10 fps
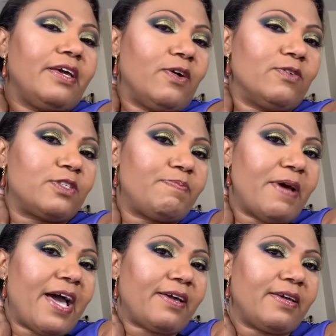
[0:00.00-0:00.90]
goes
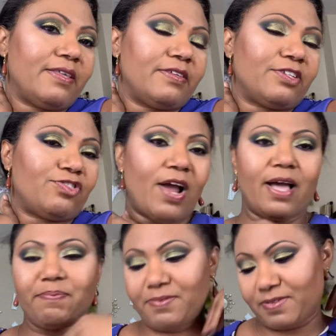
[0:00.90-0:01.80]
back in the
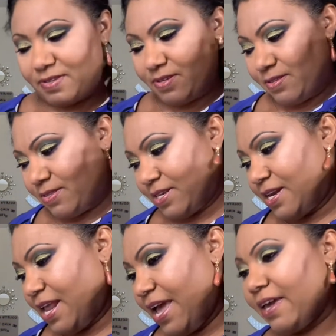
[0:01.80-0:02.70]
traps, the
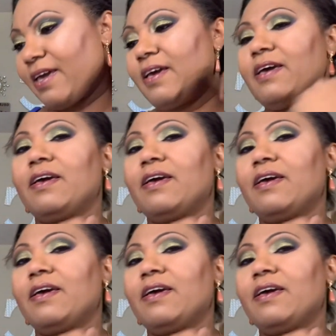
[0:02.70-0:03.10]
neck,